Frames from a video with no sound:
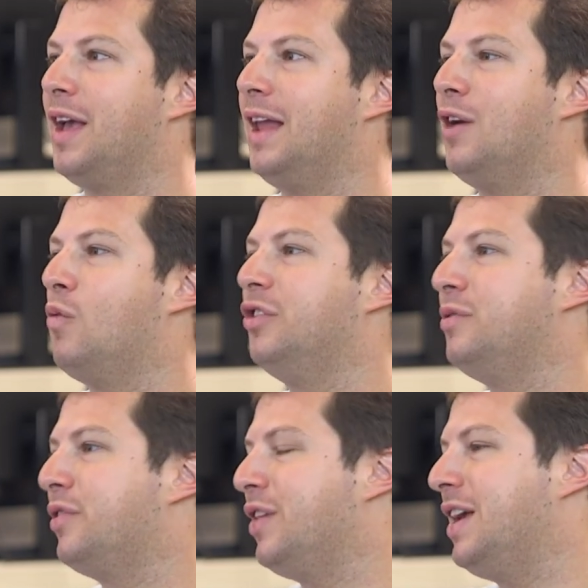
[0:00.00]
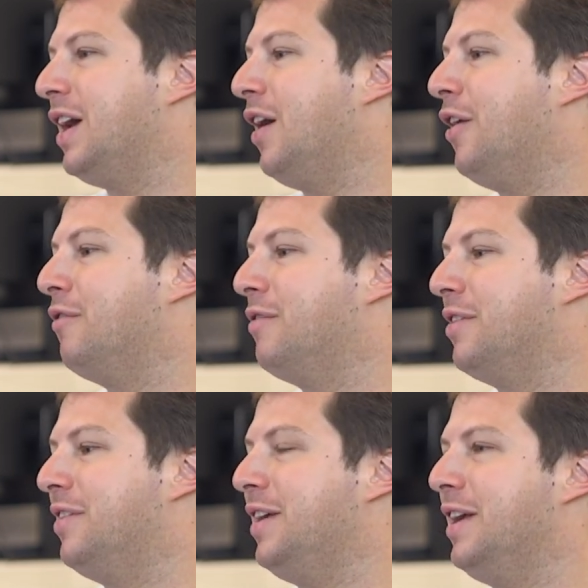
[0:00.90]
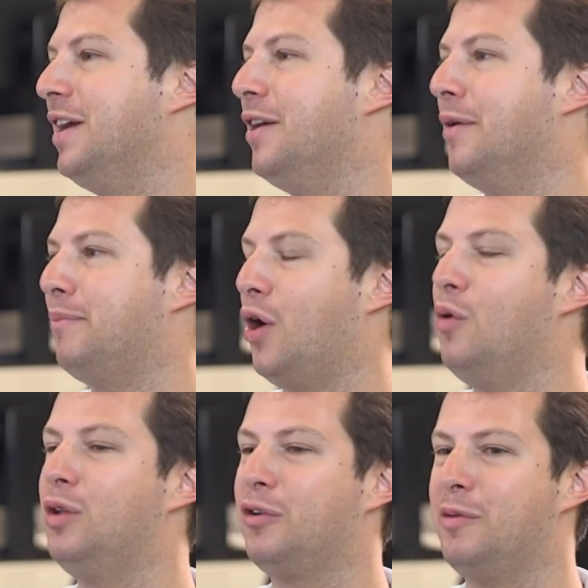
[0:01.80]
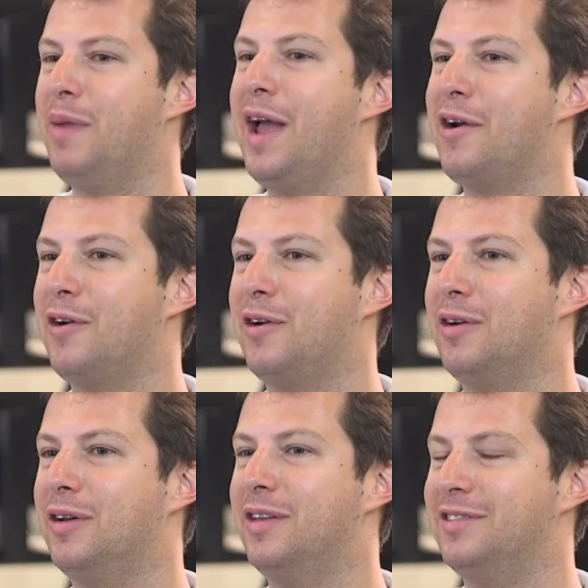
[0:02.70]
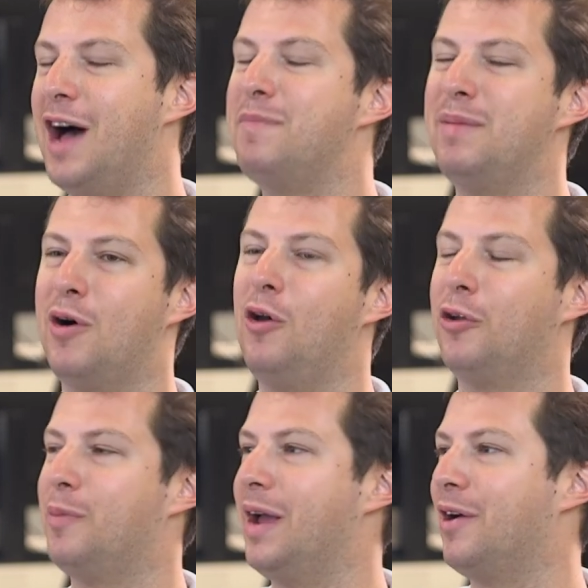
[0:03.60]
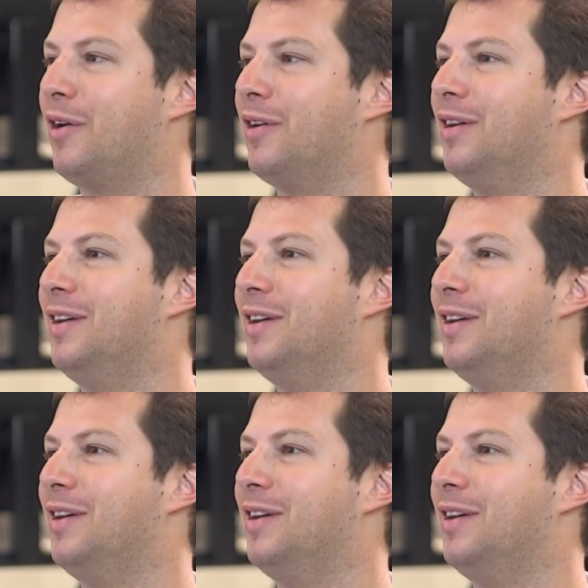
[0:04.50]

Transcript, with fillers: Kayla, what do you think of the polar bear, zombie polar bear